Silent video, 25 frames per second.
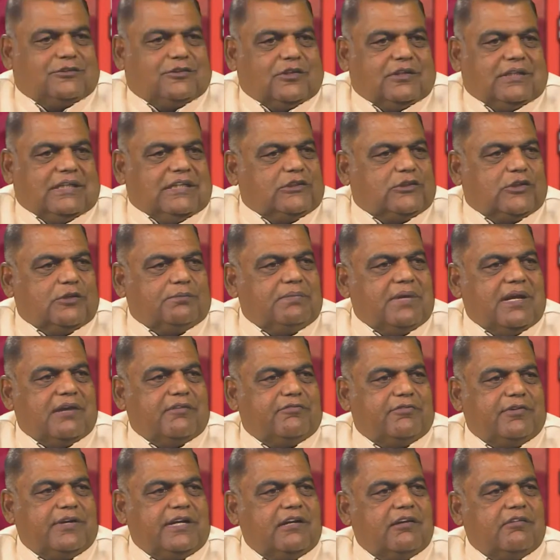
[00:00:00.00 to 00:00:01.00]
so. They should be
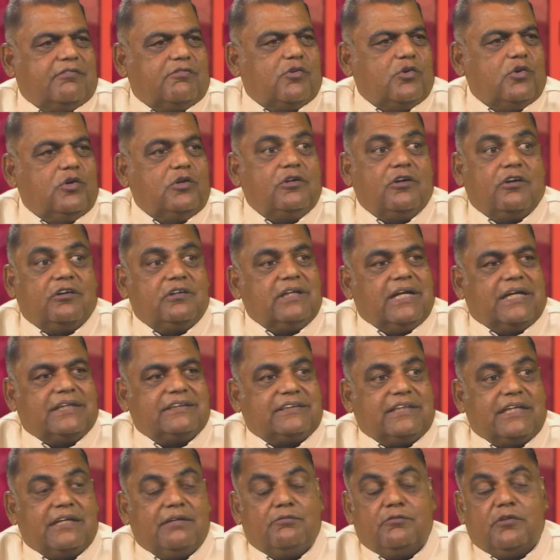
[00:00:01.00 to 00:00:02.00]
afraid of going down
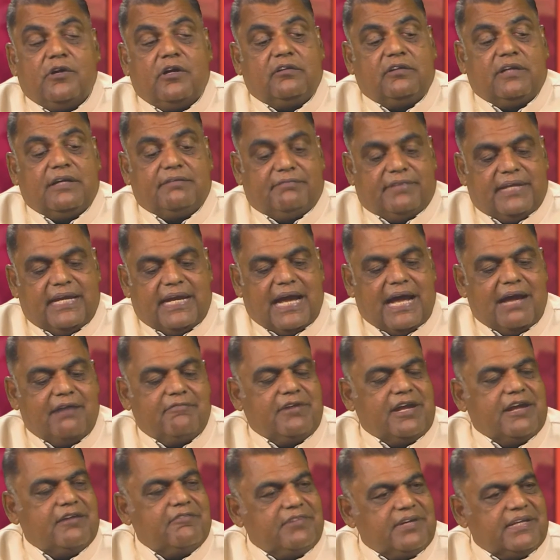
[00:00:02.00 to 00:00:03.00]
that same route. If they have
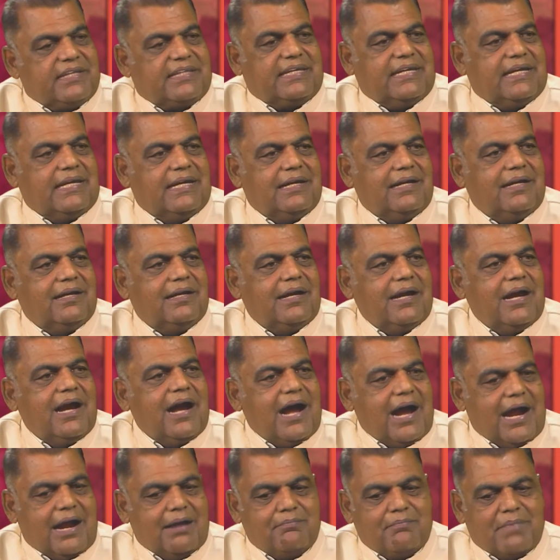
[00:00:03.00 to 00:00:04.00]
everything,
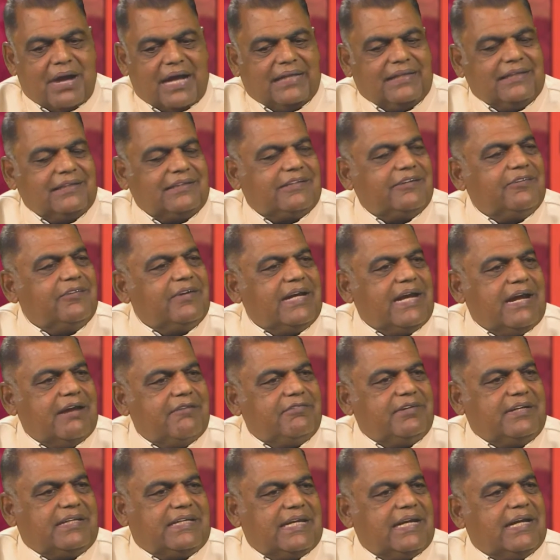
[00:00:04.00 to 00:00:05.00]
are monitoring
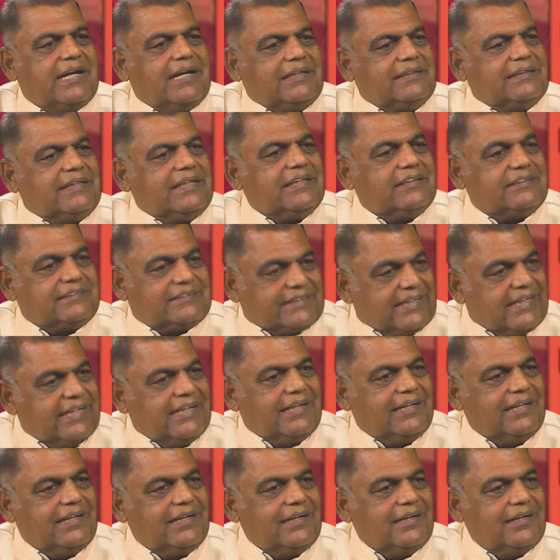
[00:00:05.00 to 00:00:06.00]
everything as they
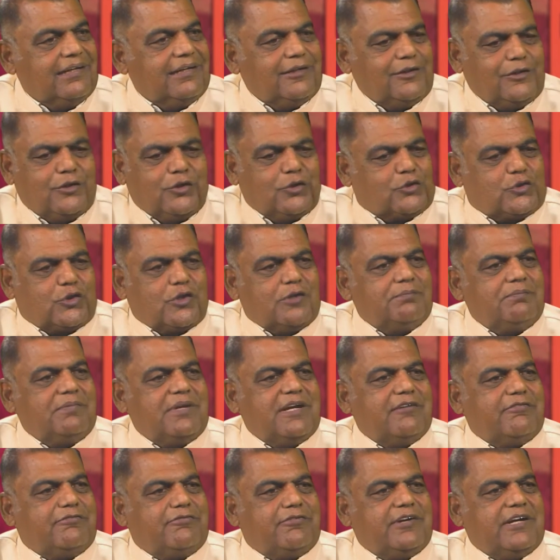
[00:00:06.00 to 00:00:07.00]
say, you shouldn't be
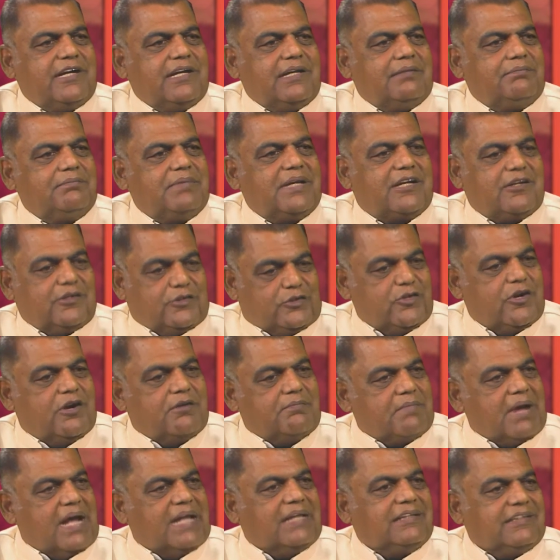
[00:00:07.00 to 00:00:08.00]
afraid because you are
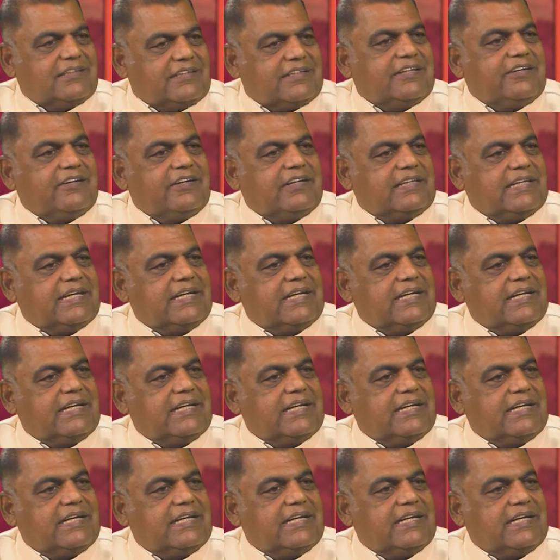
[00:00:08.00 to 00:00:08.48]
monitoring